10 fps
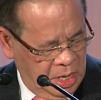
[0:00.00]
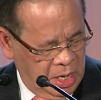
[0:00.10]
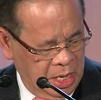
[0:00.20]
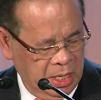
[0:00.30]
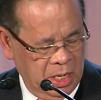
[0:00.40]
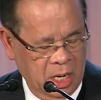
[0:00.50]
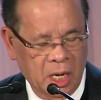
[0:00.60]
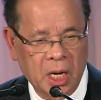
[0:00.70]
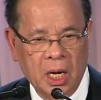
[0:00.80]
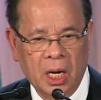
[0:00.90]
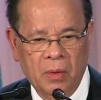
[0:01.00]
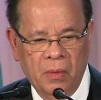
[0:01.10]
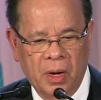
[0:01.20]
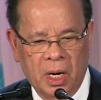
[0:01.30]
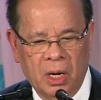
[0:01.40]
And
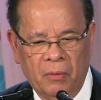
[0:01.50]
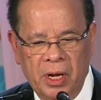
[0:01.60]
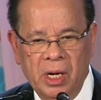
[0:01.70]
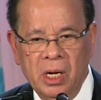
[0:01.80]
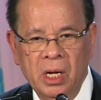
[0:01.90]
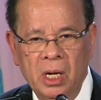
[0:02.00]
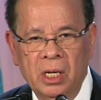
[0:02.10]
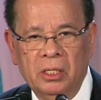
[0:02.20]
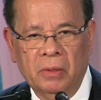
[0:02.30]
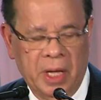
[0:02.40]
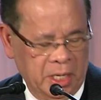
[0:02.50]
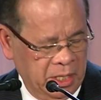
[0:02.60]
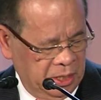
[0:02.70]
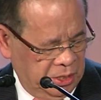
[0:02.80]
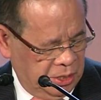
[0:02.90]
how are we to end
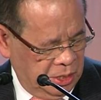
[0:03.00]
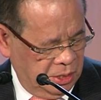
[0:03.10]
it?